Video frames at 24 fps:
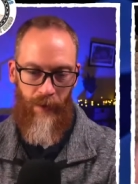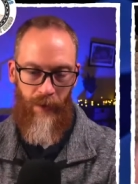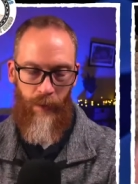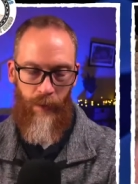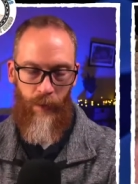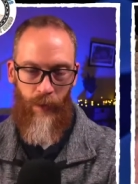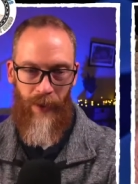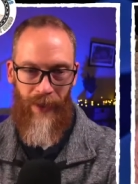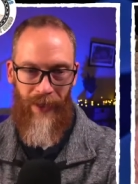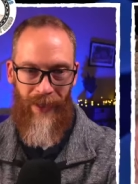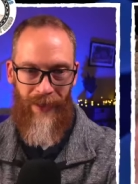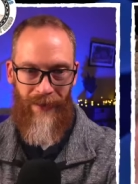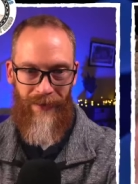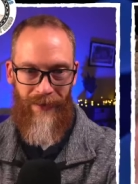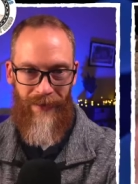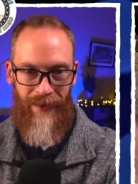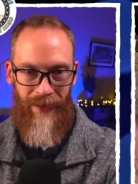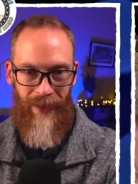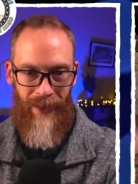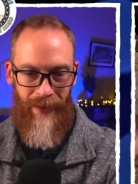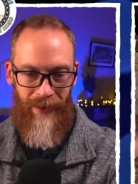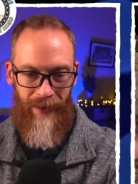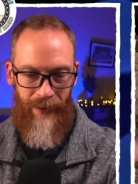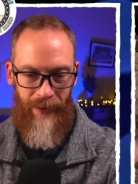We got
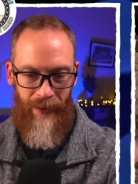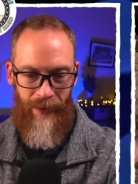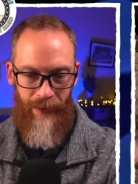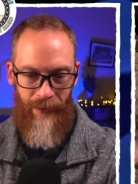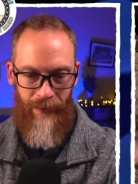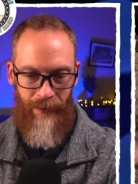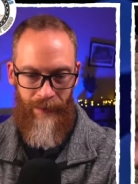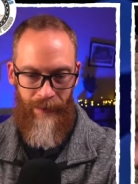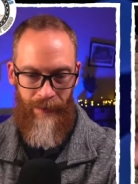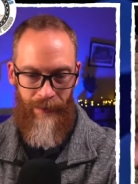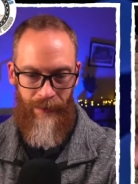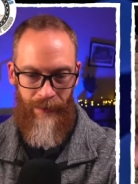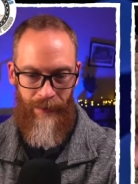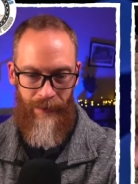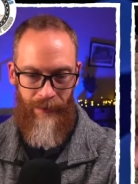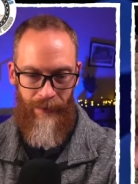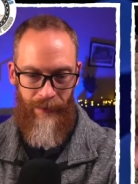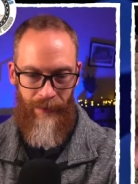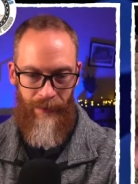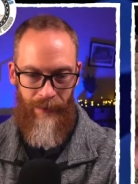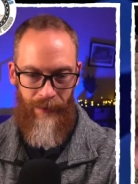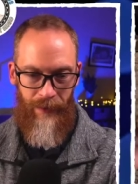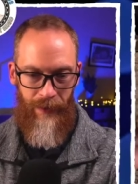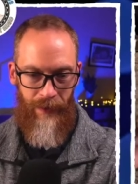Zydeco.
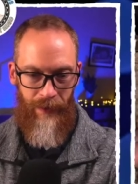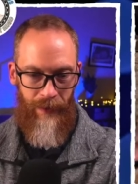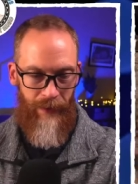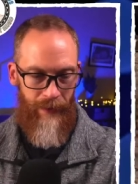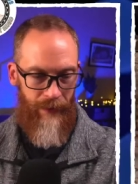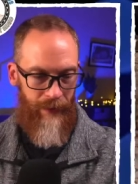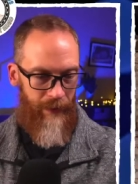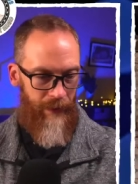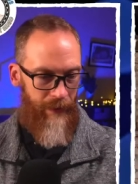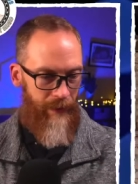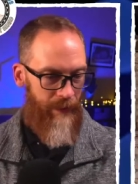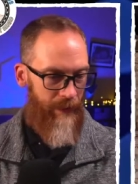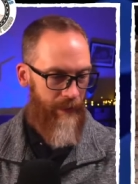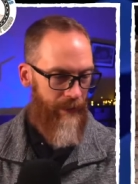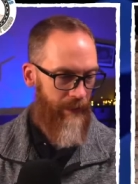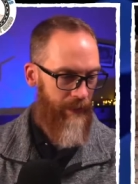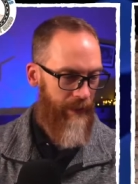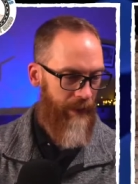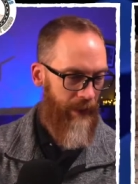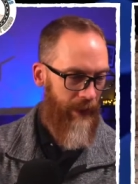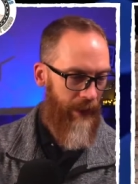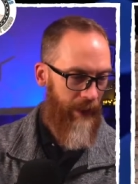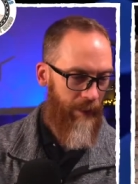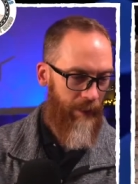
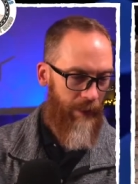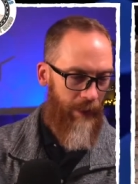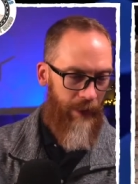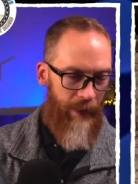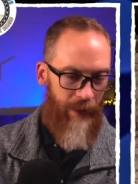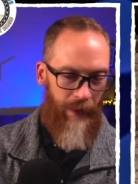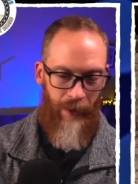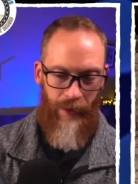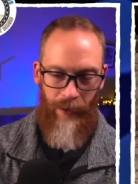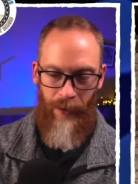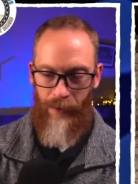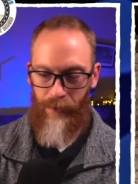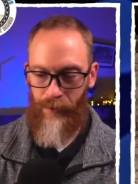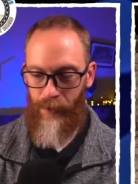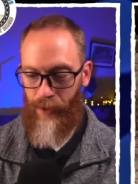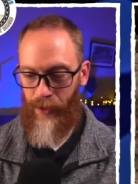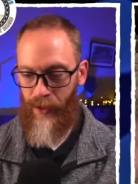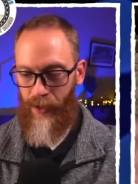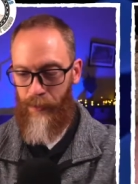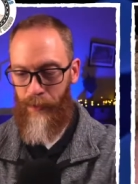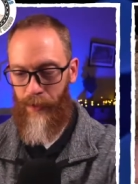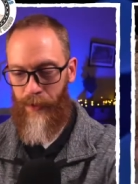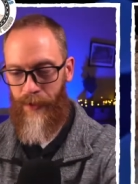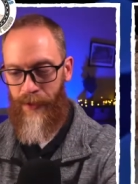And I'll look
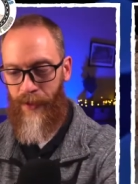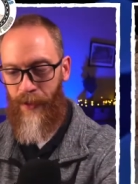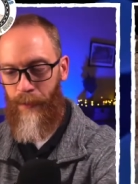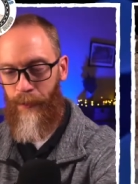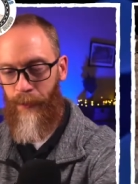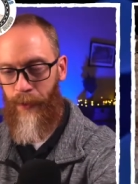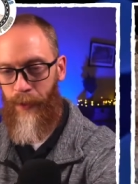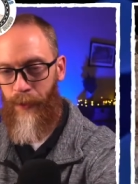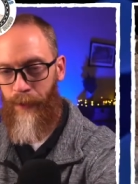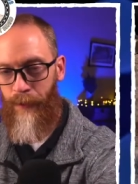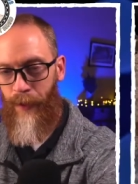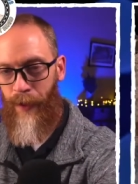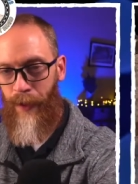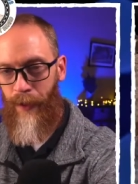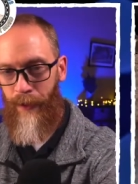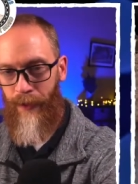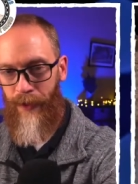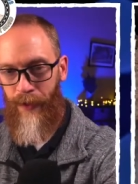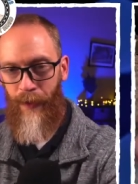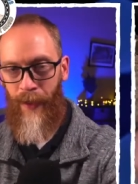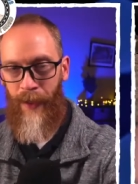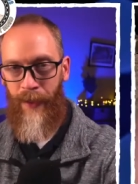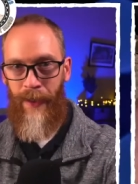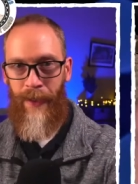up the scent profiles
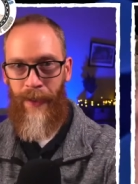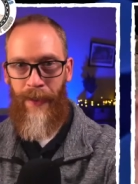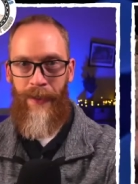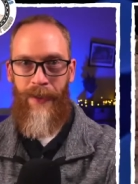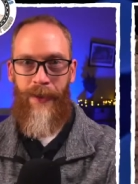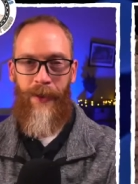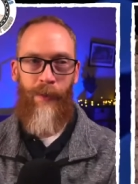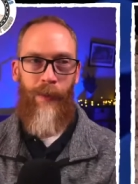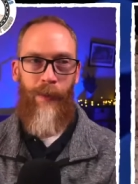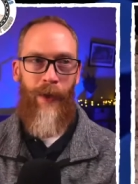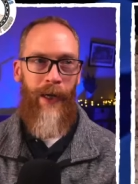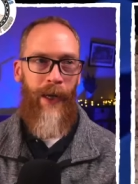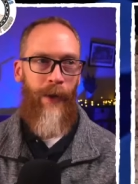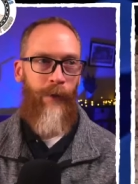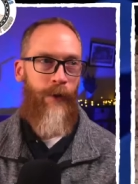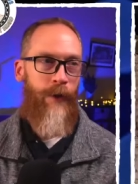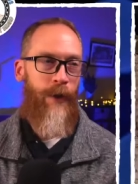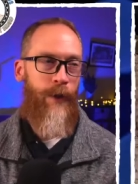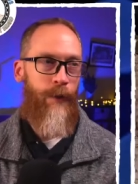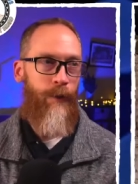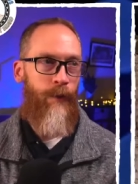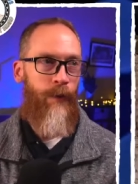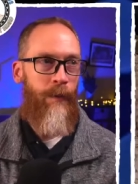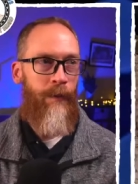if I need to. But I
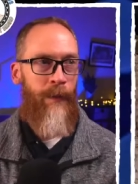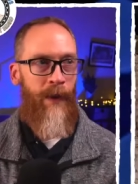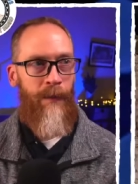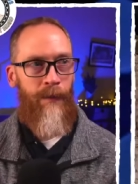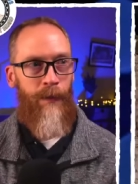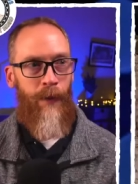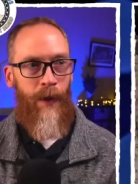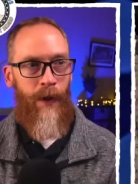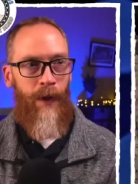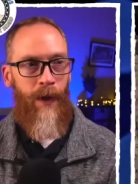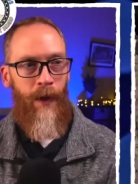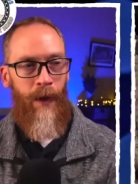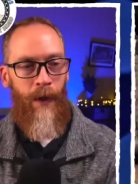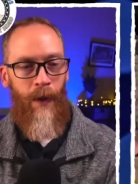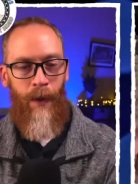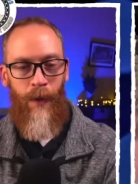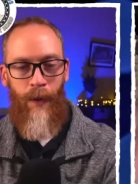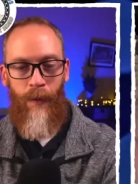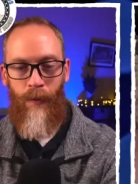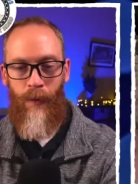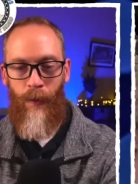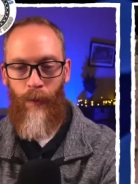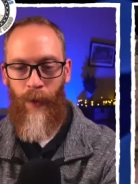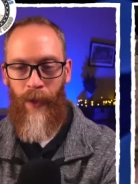just remember
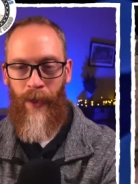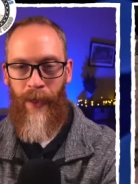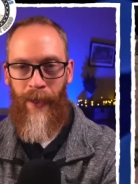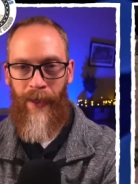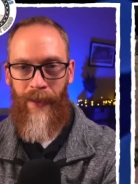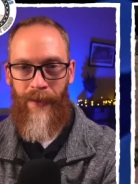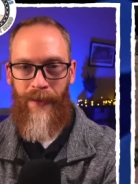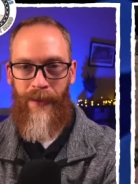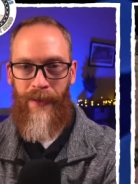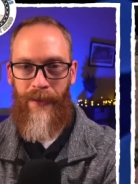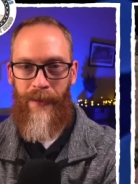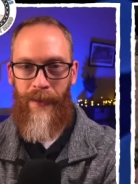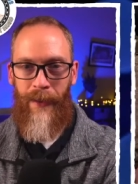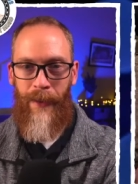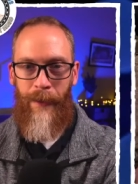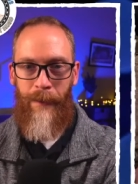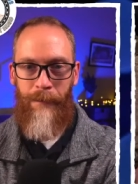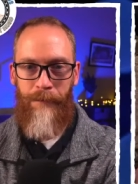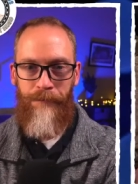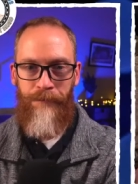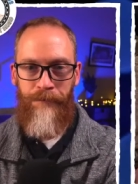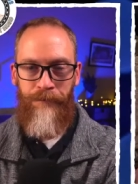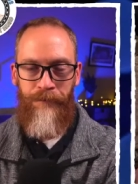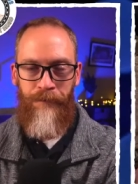when we had
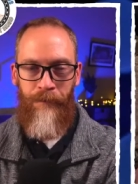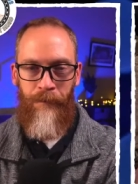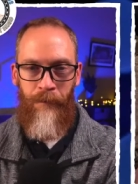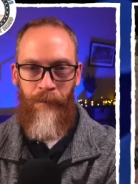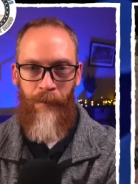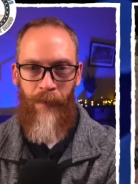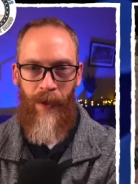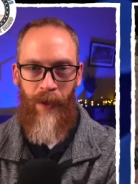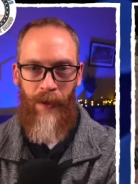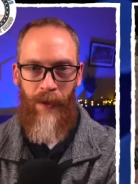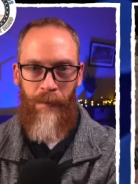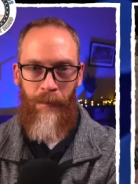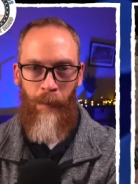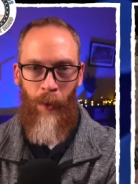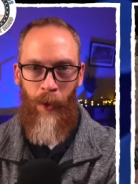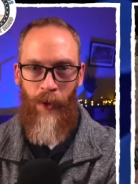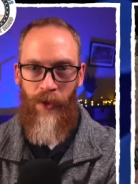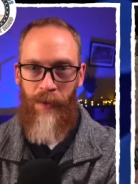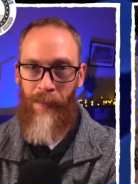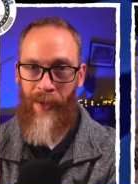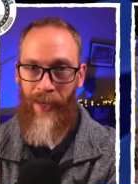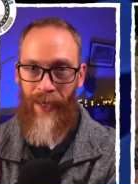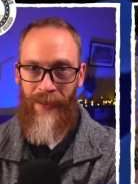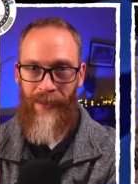the March
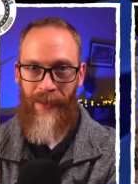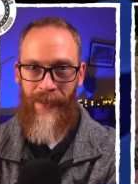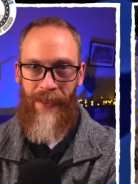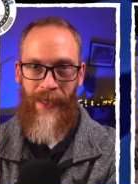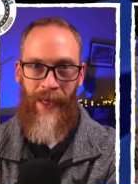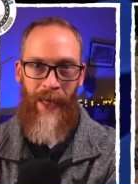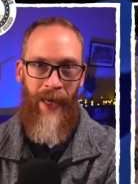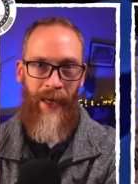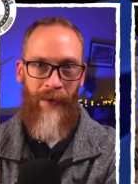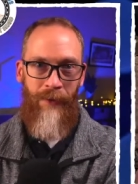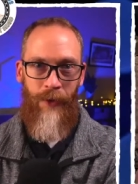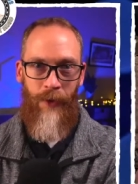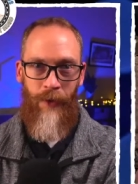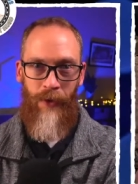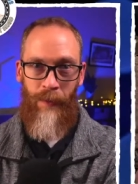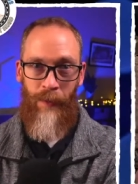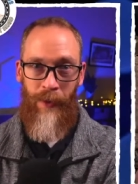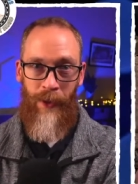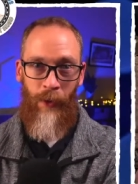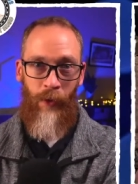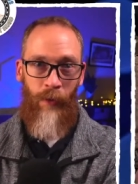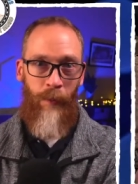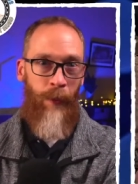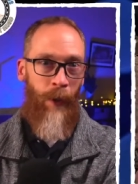Madness live stream
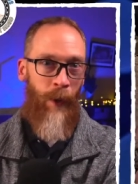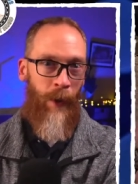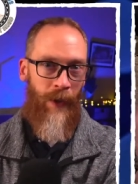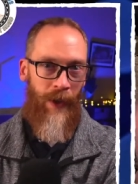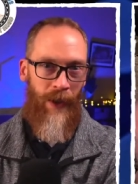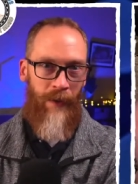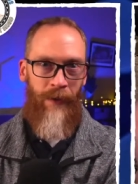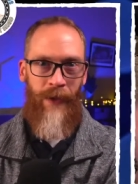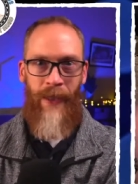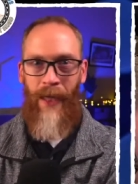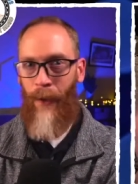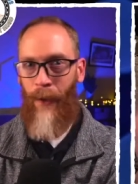and they were part of it. And